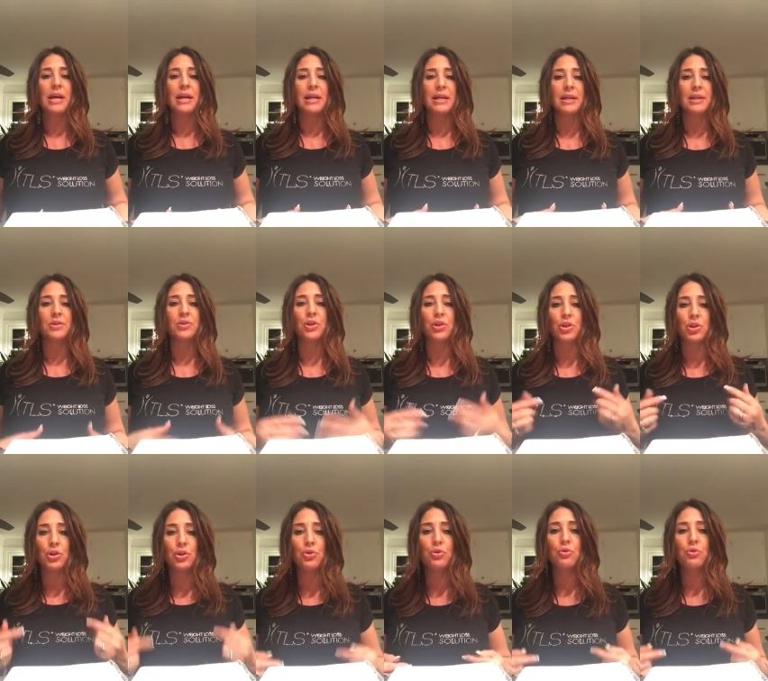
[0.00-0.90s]
is
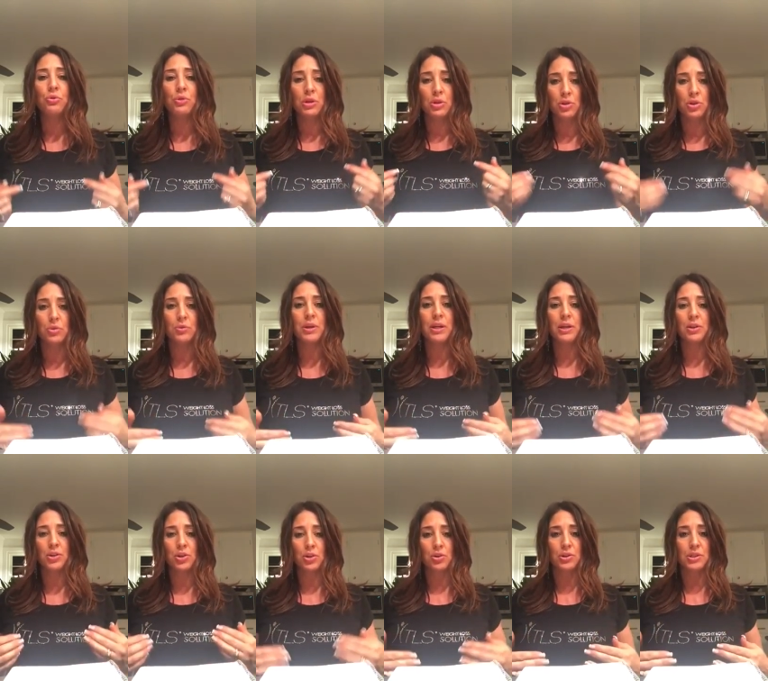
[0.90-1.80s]
you doing
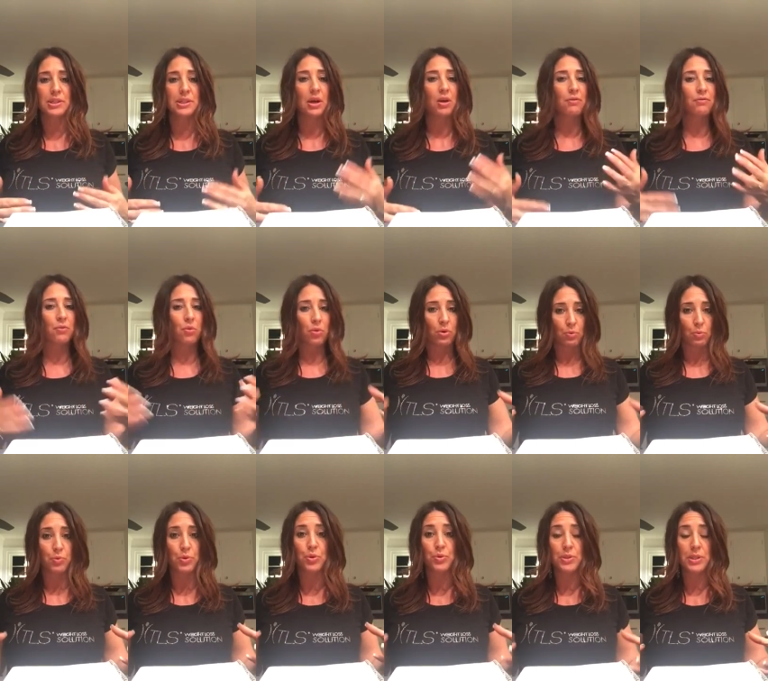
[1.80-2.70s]
it to yourself or
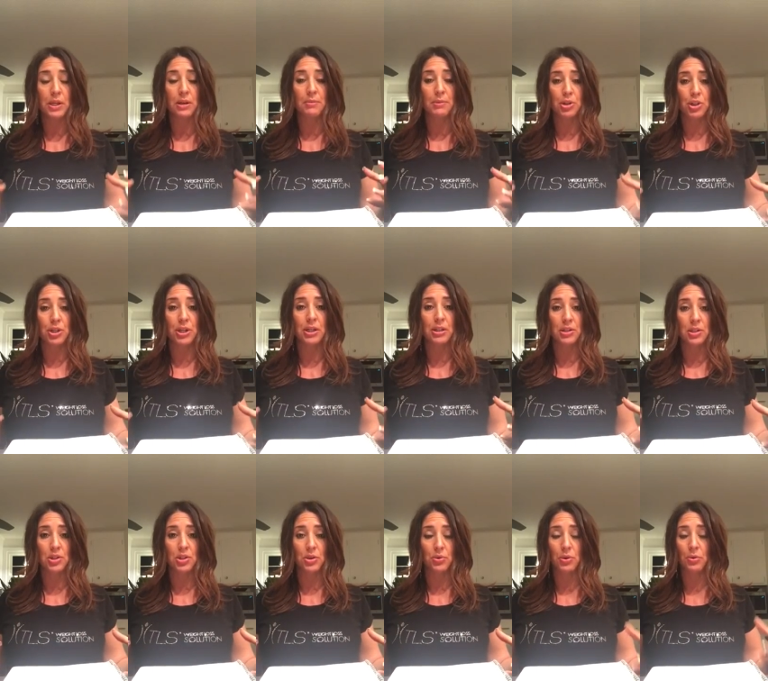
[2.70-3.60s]
using a machine
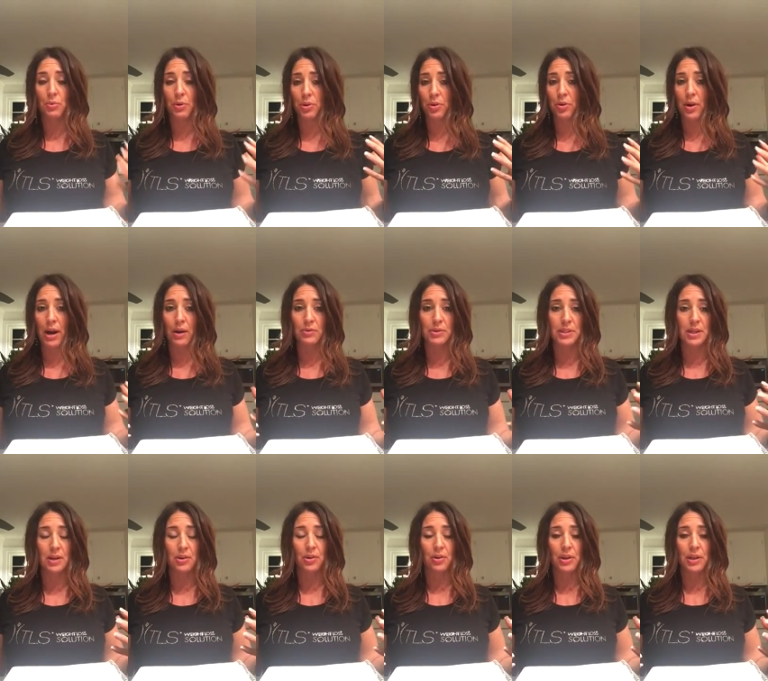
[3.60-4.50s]
to do it, whether you're
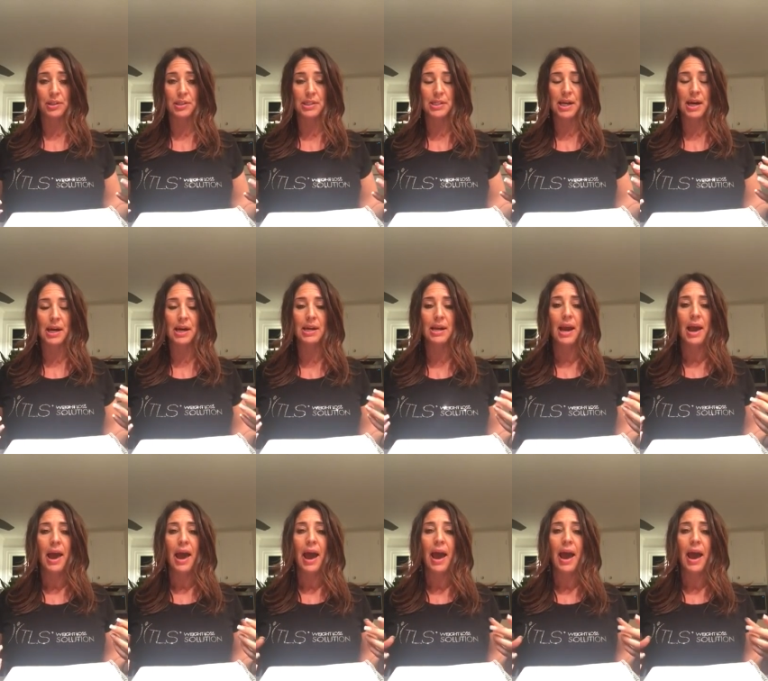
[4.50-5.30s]
outside or inside,